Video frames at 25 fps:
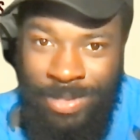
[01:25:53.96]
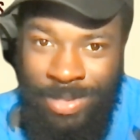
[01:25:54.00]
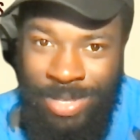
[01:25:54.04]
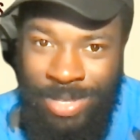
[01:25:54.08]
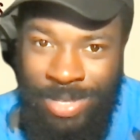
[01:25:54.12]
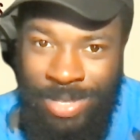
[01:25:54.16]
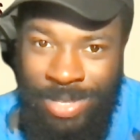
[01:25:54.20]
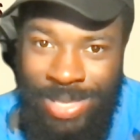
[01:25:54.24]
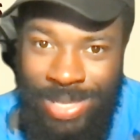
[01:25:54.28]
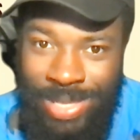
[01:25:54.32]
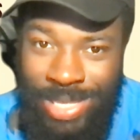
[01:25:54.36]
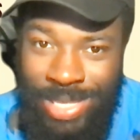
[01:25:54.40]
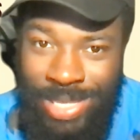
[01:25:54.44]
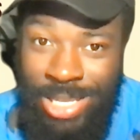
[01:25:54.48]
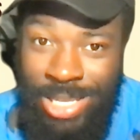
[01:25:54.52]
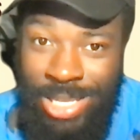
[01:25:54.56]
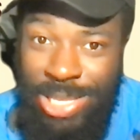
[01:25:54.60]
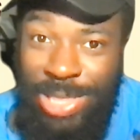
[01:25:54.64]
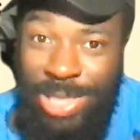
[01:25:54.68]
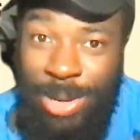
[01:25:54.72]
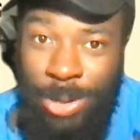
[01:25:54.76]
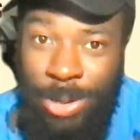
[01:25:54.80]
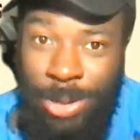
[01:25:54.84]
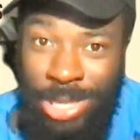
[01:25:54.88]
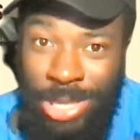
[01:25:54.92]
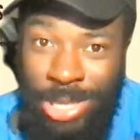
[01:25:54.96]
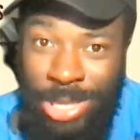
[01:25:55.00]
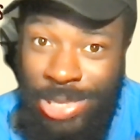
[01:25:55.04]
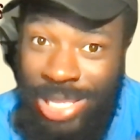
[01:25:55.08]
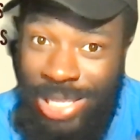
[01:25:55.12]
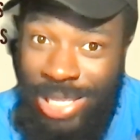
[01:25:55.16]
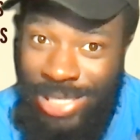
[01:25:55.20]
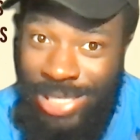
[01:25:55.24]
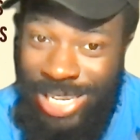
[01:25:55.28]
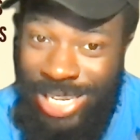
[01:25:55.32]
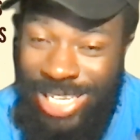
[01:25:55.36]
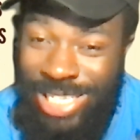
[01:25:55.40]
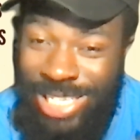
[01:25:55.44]
You know that
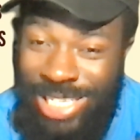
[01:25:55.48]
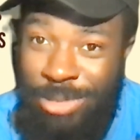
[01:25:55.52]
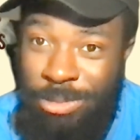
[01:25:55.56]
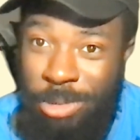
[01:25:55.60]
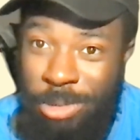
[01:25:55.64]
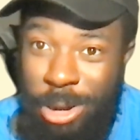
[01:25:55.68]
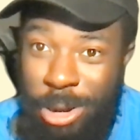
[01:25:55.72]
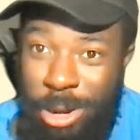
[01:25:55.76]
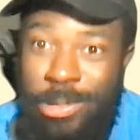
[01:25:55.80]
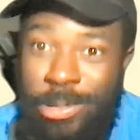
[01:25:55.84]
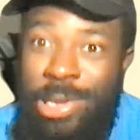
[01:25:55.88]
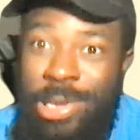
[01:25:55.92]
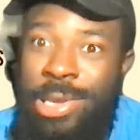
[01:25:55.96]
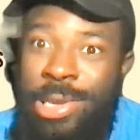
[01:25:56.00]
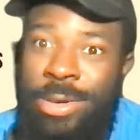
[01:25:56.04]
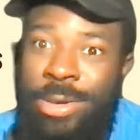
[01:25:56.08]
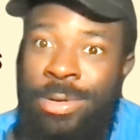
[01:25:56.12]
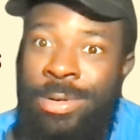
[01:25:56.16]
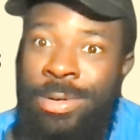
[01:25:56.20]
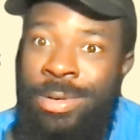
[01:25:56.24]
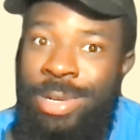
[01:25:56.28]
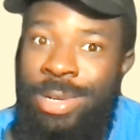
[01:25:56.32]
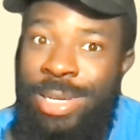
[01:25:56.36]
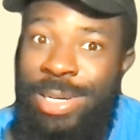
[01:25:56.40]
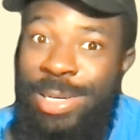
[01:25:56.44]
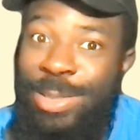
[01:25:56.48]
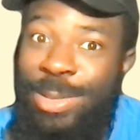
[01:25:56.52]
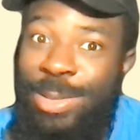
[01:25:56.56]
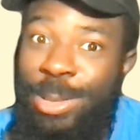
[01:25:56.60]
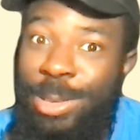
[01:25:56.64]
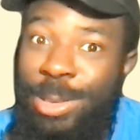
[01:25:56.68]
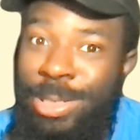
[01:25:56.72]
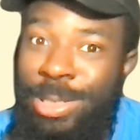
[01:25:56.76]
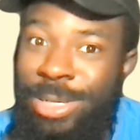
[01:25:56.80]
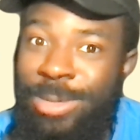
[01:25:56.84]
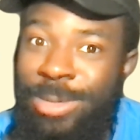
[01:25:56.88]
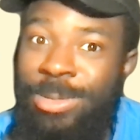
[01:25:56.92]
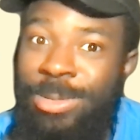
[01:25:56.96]
Texas barbecue. It'll do
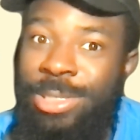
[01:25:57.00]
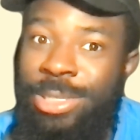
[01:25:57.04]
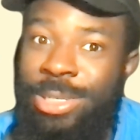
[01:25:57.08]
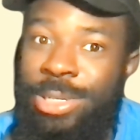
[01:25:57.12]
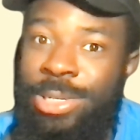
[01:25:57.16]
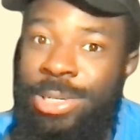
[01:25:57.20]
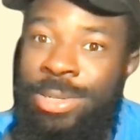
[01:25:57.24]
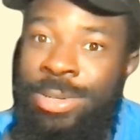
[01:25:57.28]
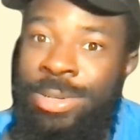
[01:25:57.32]
something to you.